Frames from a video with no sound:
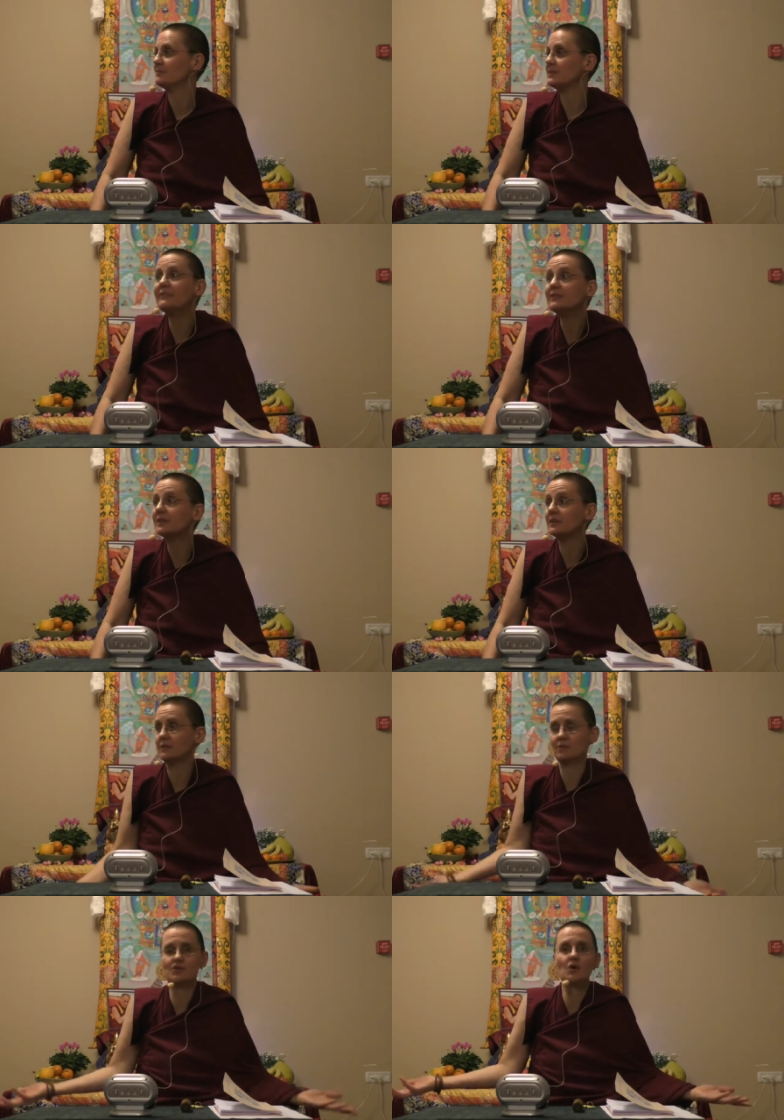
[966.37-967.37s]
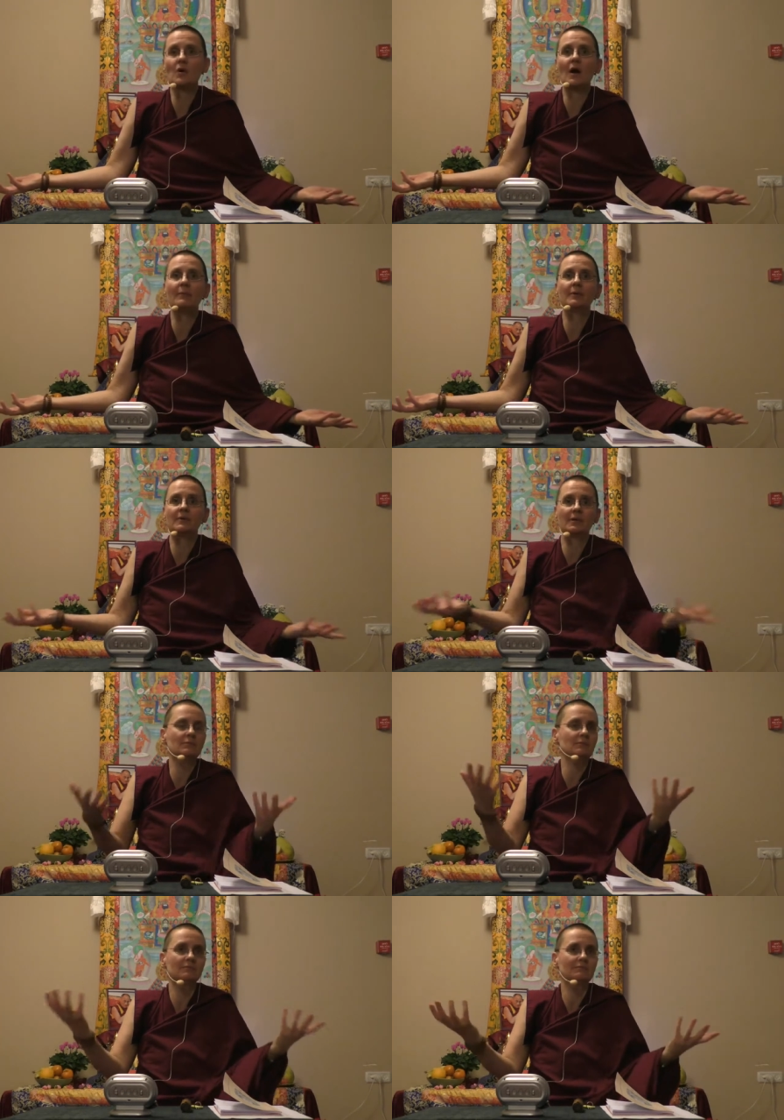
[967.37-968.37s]
Definitely. There's no karma
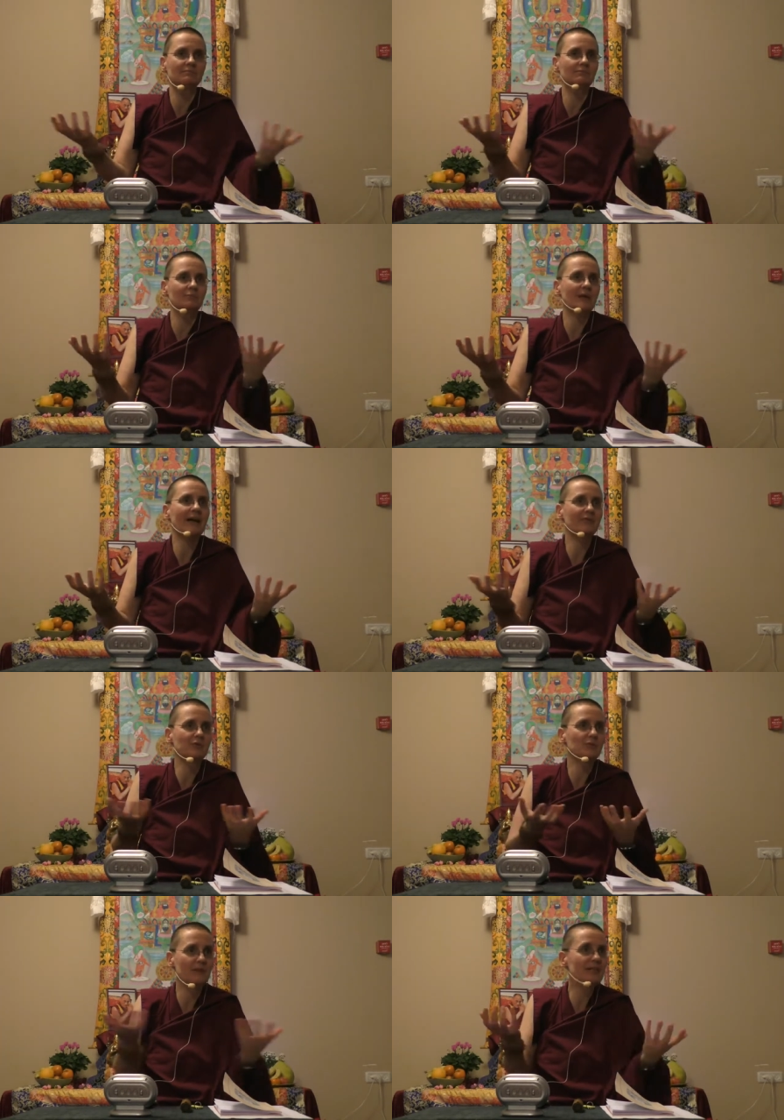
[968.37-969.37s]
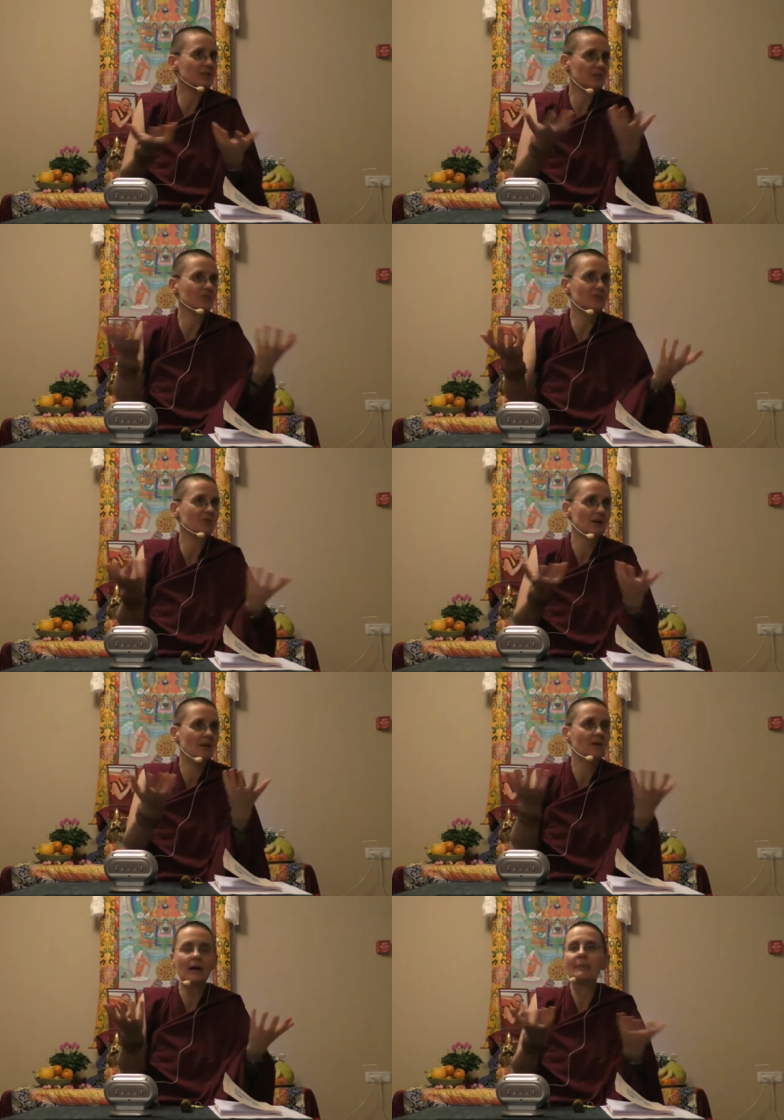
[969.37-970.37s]
that we haven't created. There's
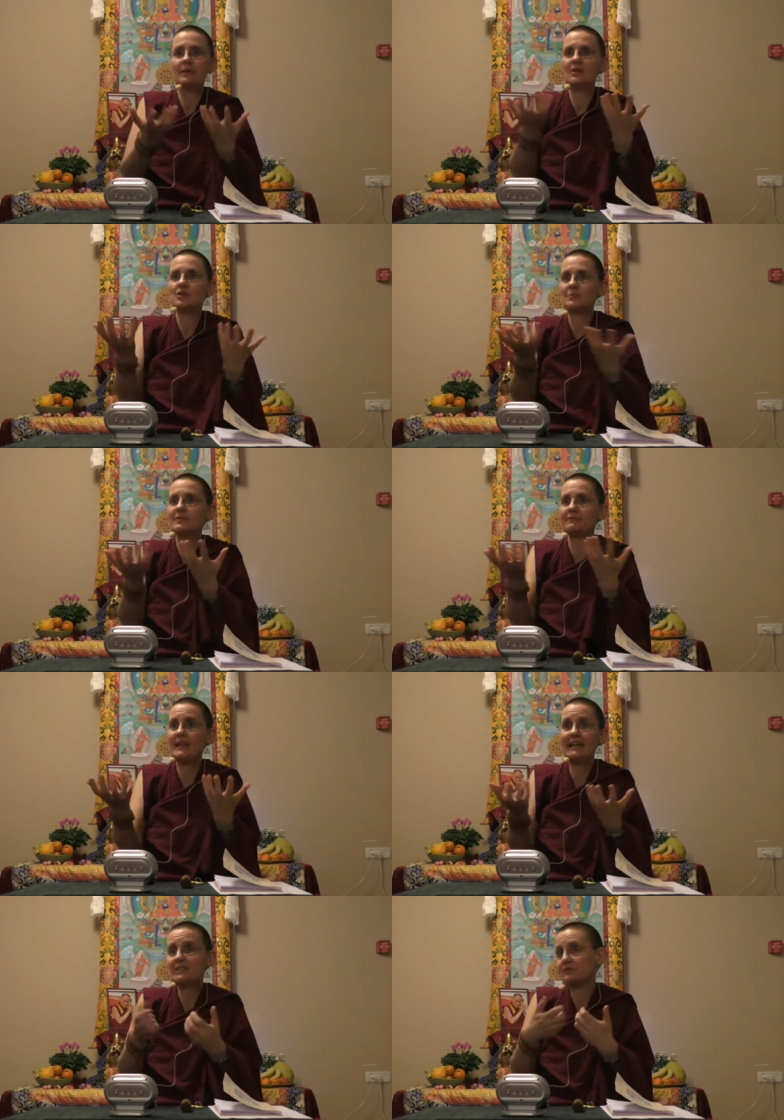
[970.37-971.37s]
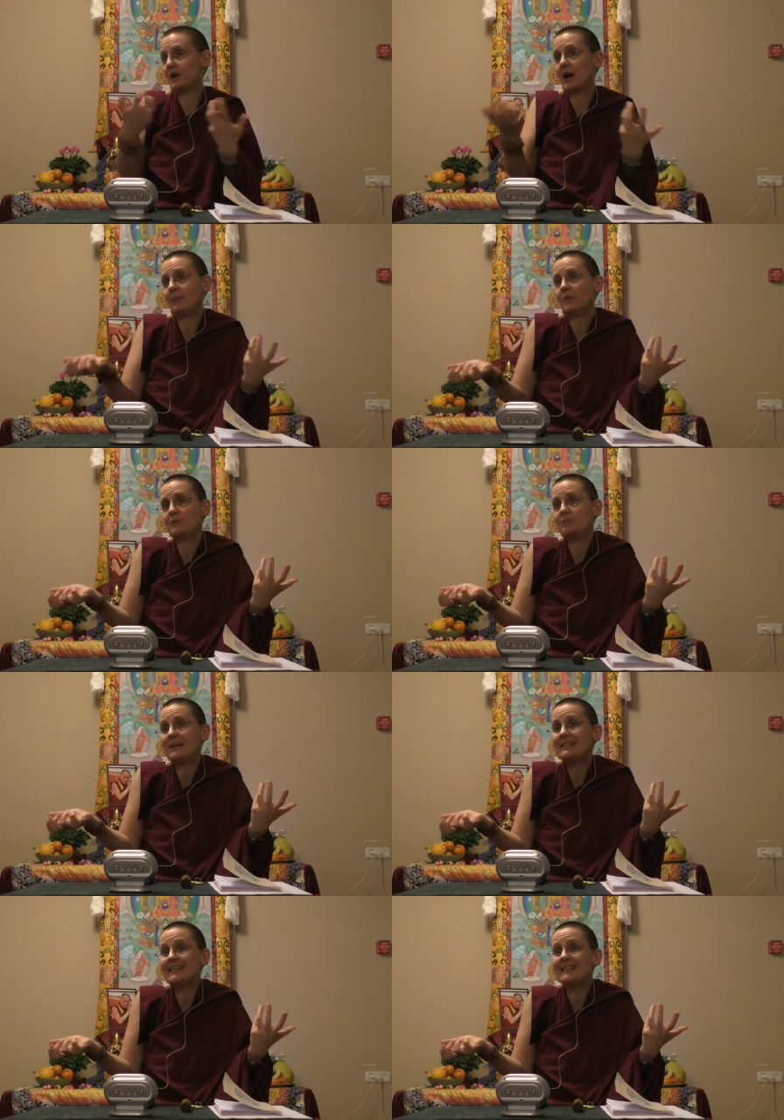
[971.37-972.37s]
I mean, in terms of negative karma, we've
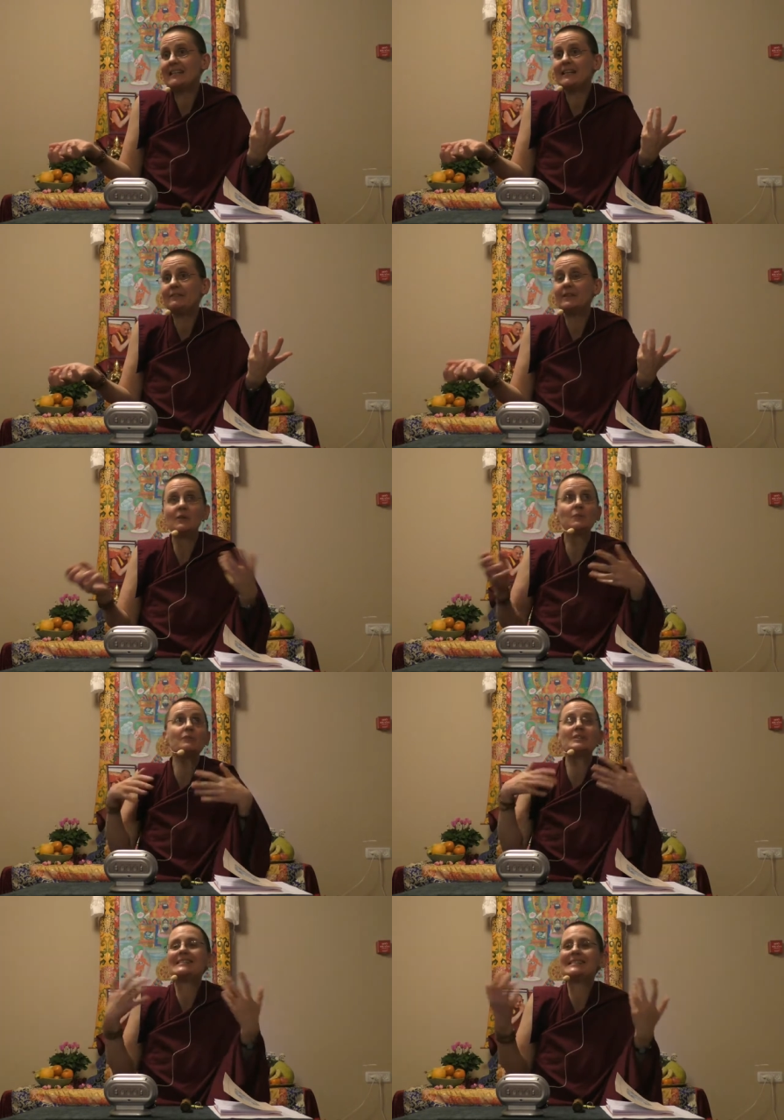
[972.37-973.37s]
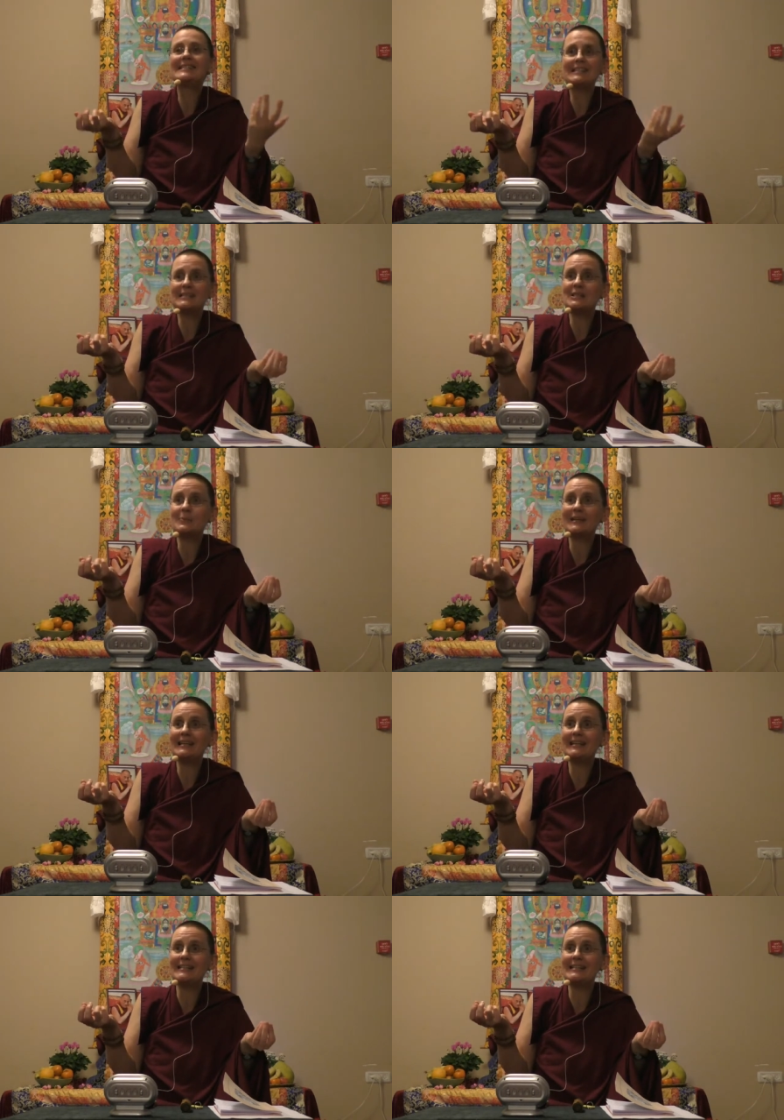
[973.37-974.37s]
basically done everything. We've existed since
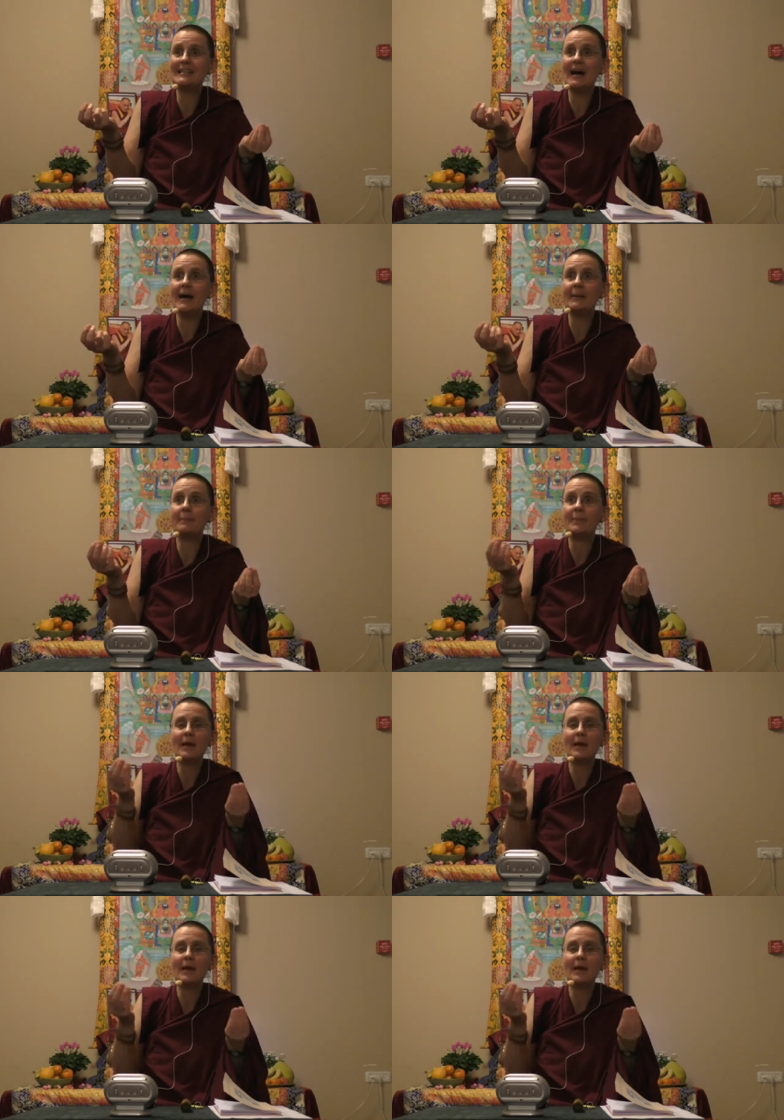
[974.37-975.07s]
beginningless time.